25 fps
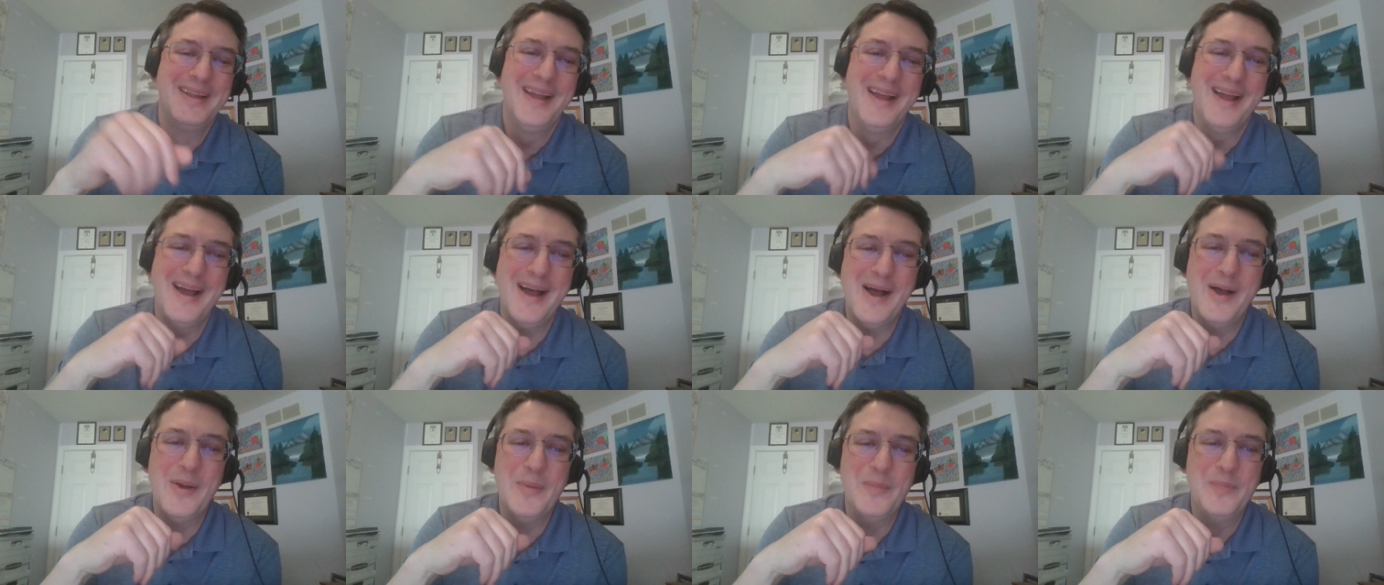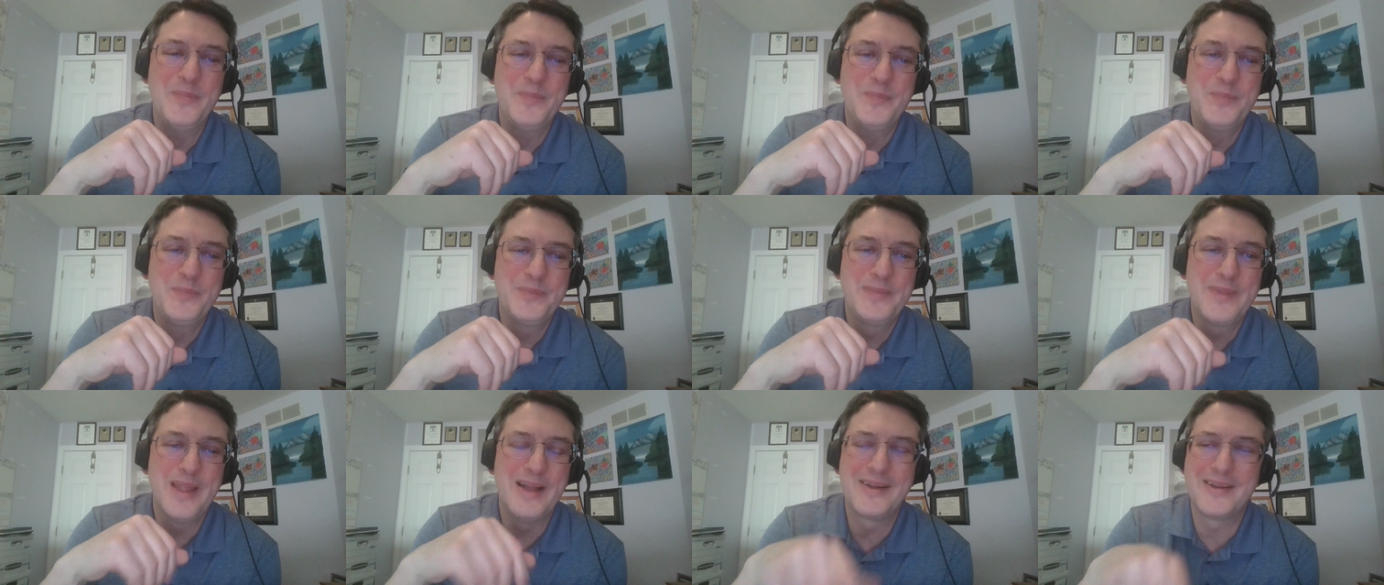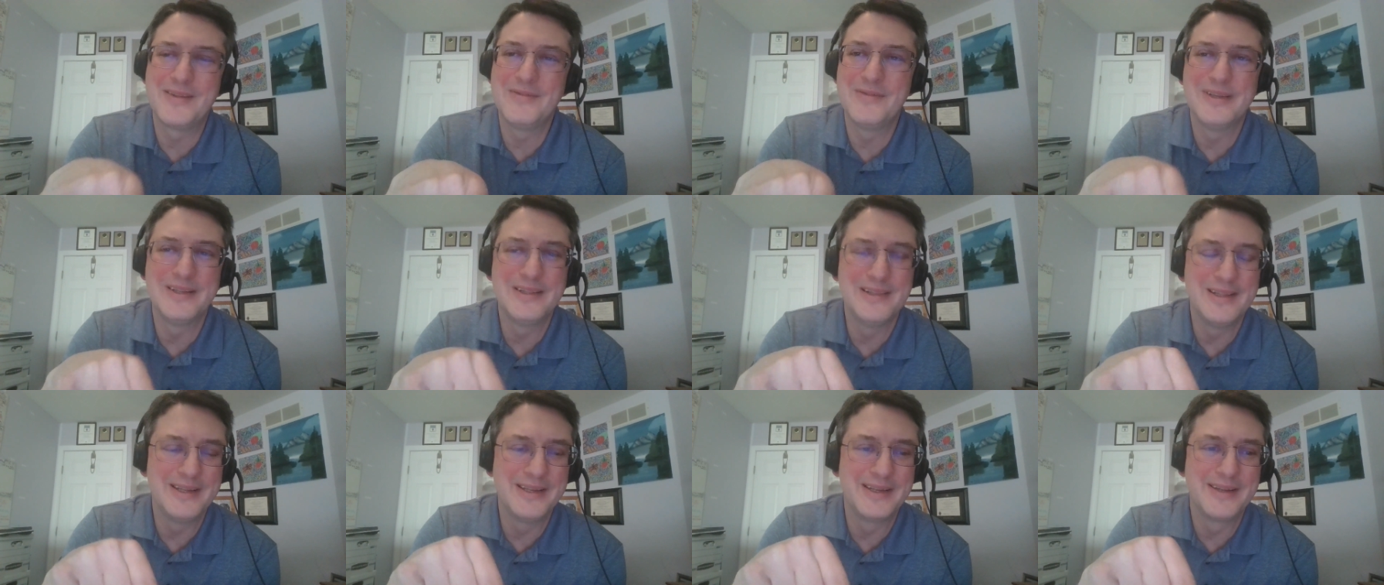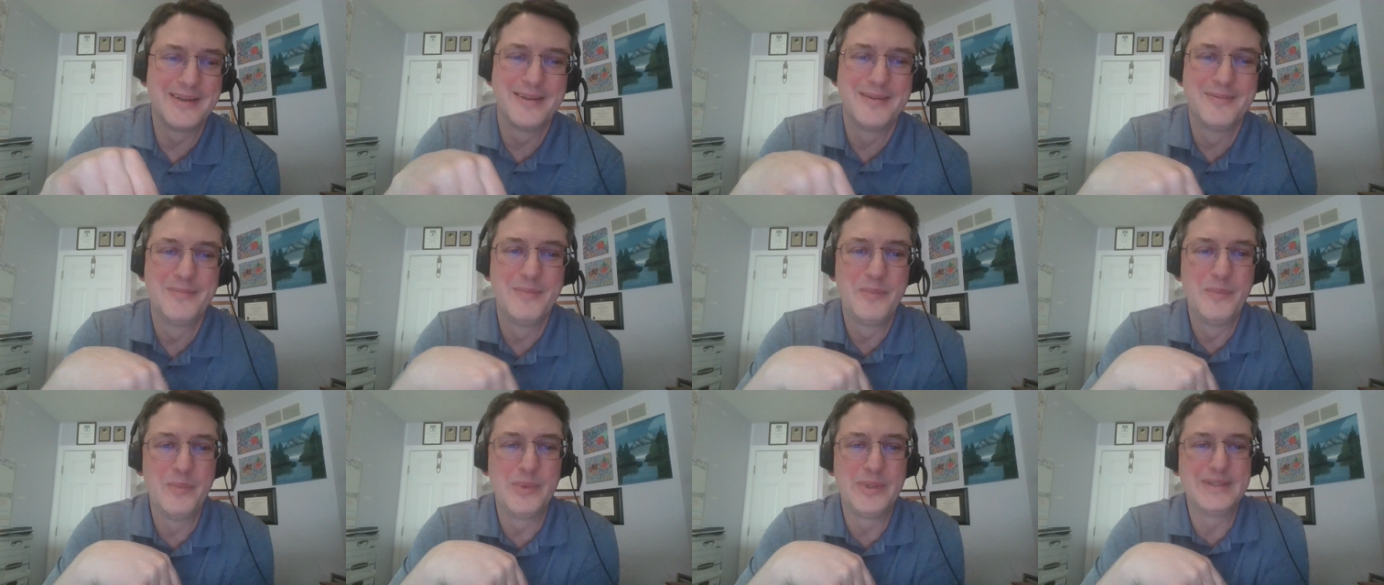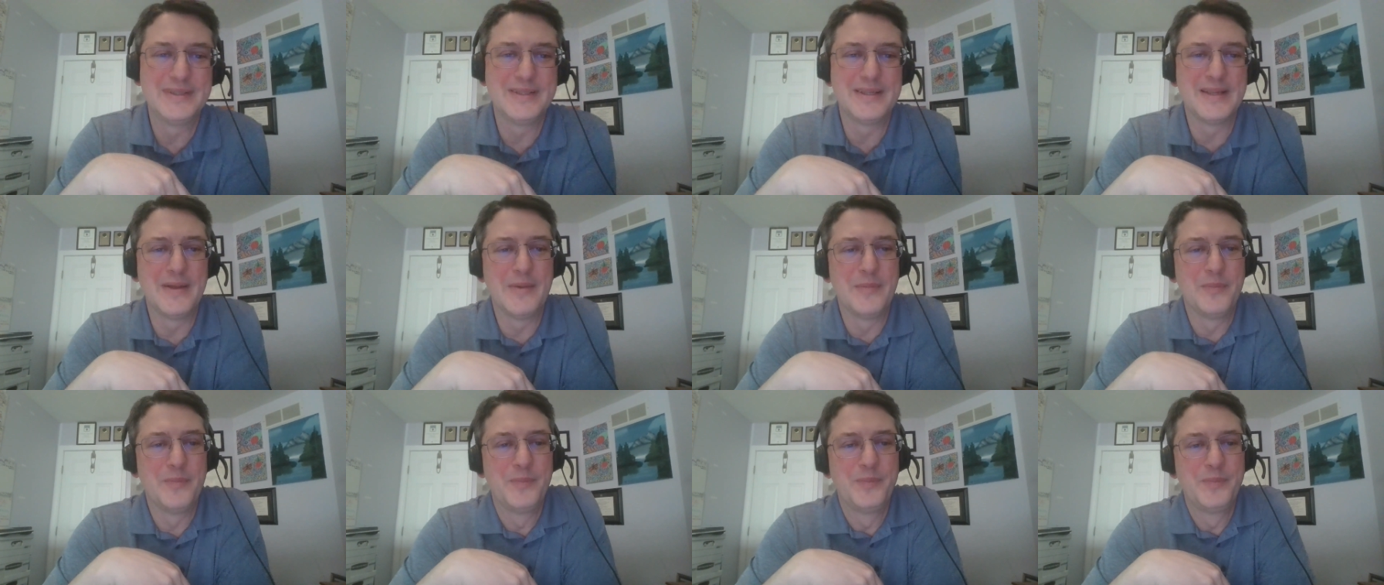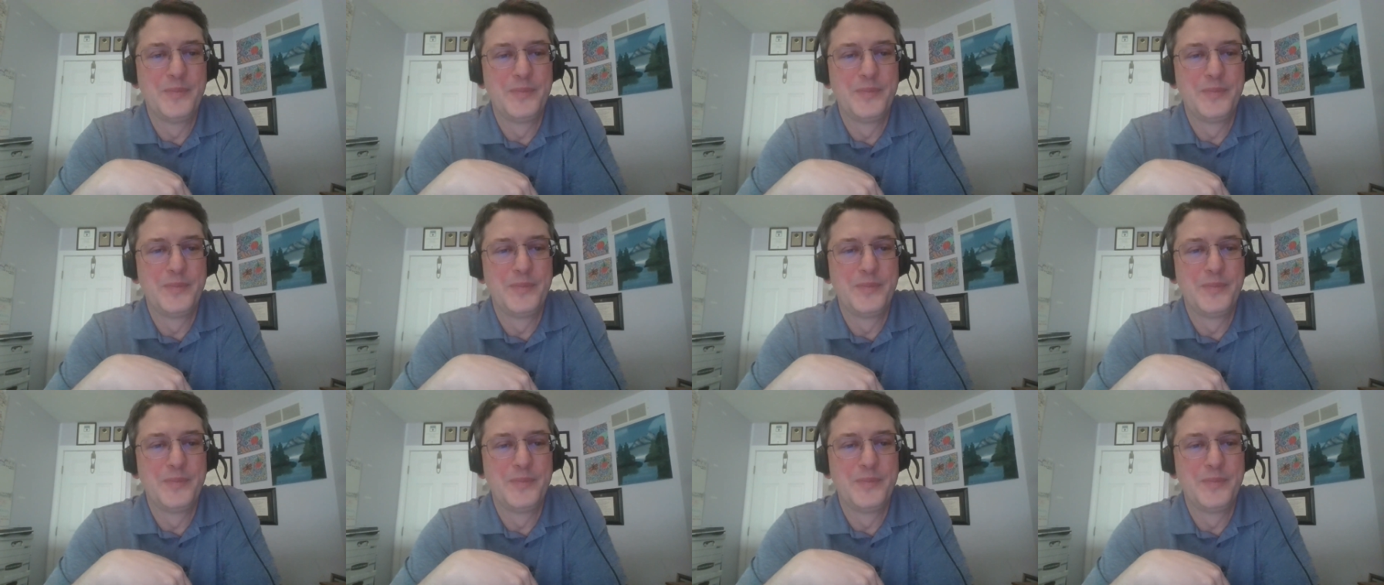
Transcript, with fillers: Um, I'll give you a link, but um,